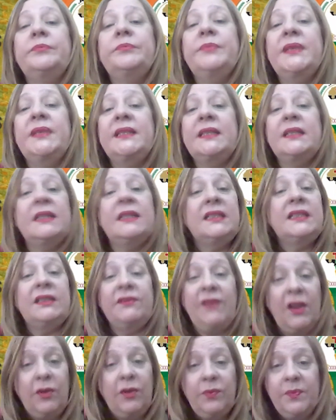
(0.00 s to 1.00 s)
business
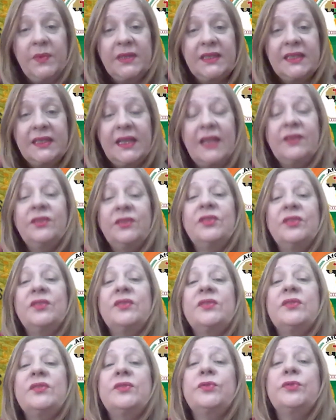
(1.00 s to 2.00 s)
development
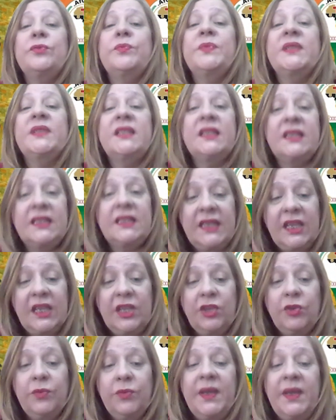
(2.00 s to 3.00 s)
centers, so business
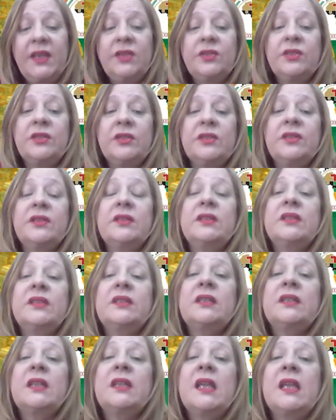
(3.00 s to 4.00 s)

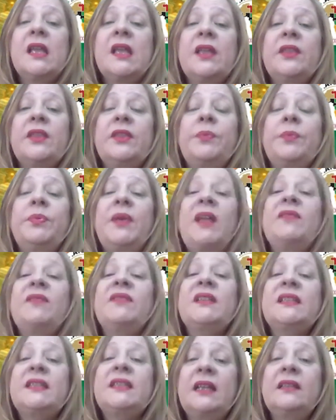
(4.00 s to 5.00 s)
incubators. The
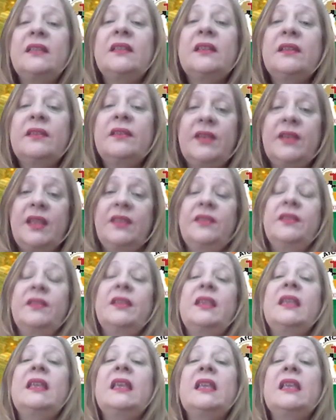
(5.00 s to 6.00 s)
private sector
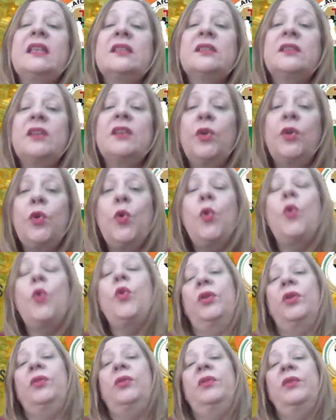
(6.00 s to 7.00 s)
strengthening is the
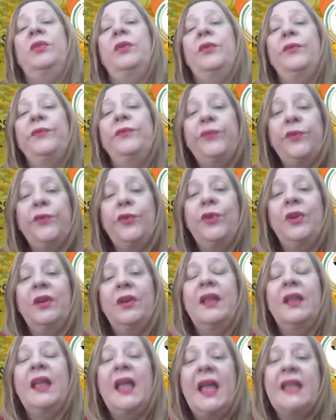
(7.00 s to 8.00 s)
core
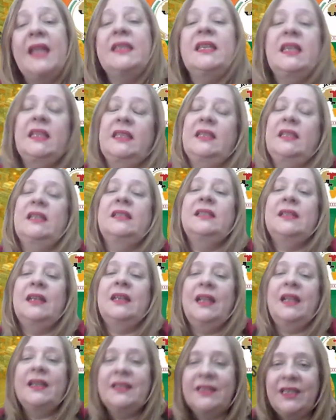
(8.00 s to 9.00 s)
for any
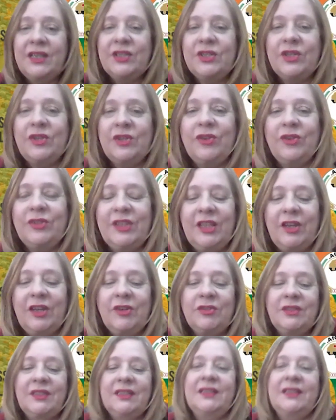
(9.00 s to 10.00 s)
industrialization on the
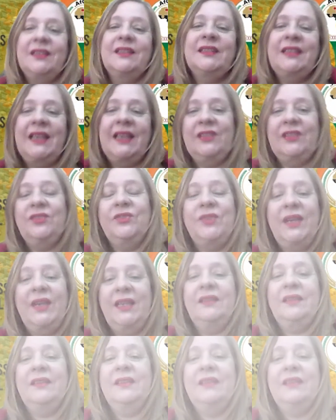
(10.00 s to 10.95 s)
continent and trade.